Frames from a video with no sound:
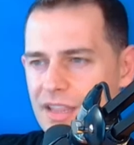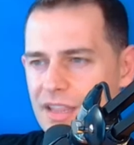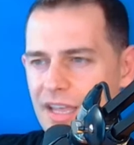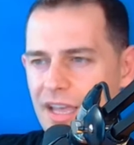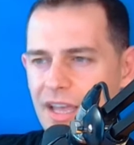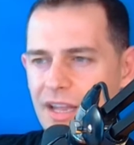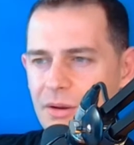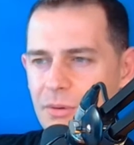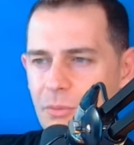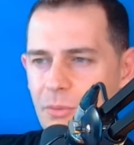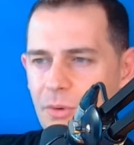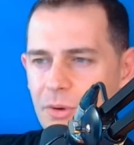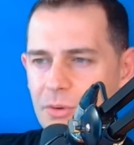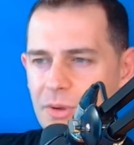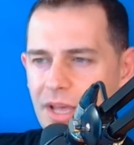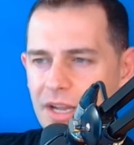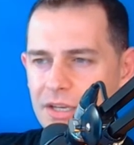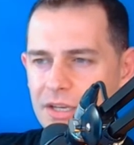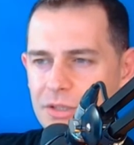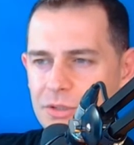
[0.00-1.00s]
Then what
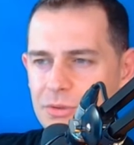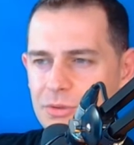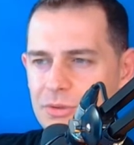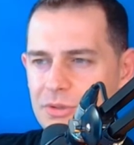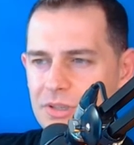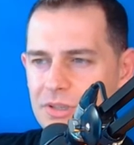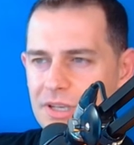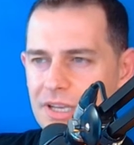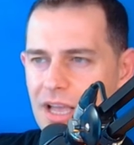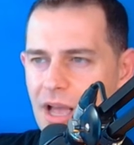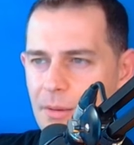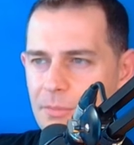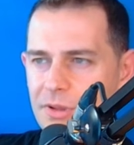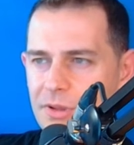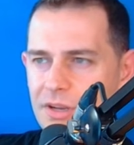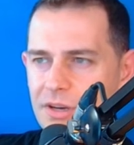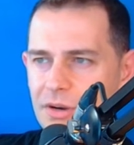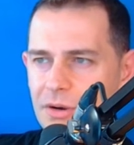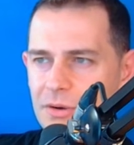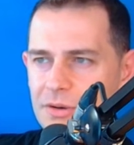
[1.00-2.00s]
you gotta do, come
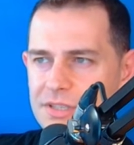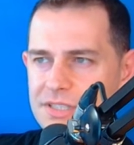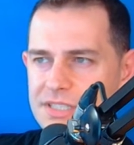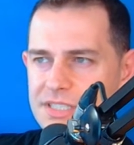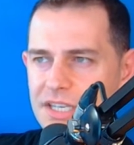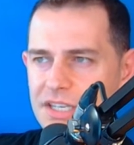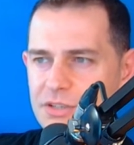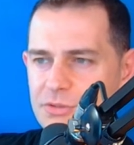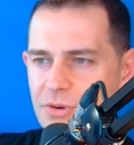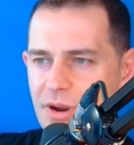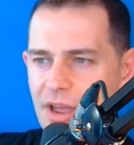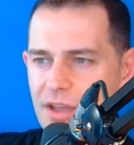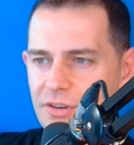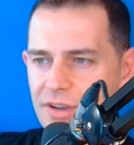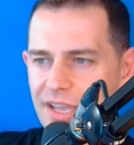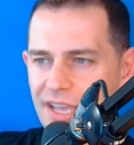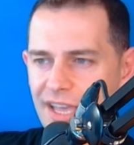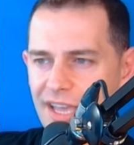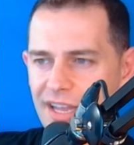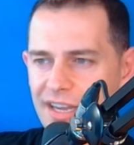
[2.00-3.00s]
here on the C drive
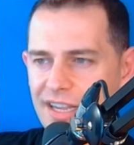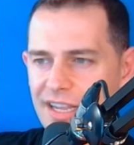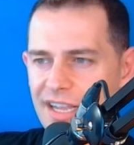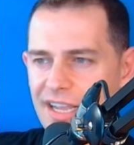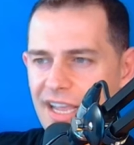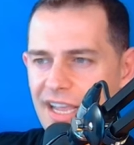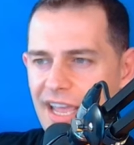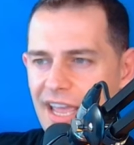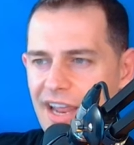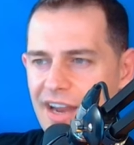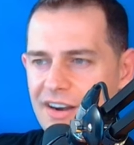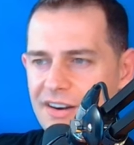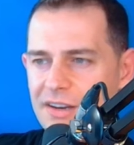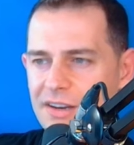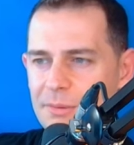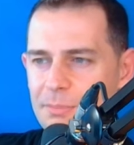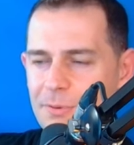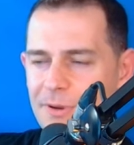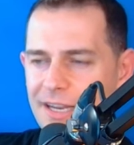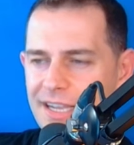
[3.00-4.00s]
again
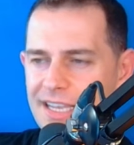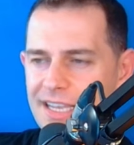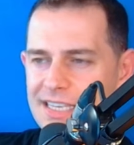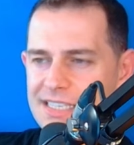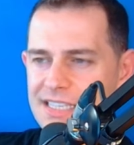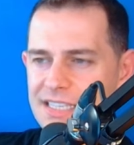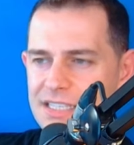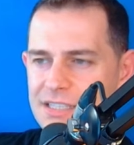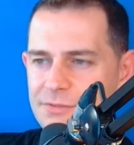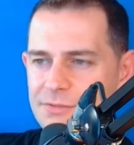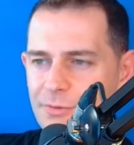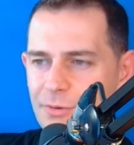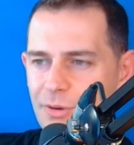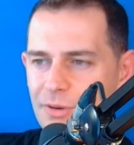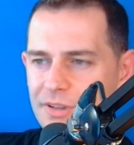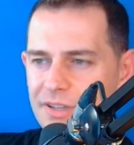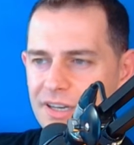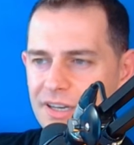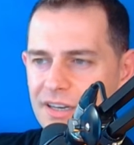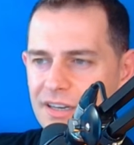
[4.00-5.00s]
and replace this
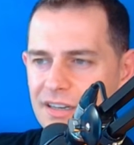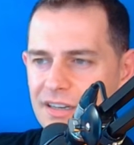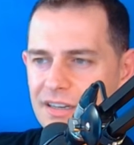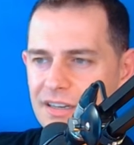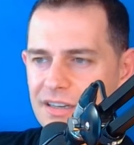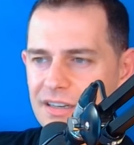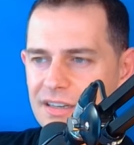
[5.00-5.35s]
folder,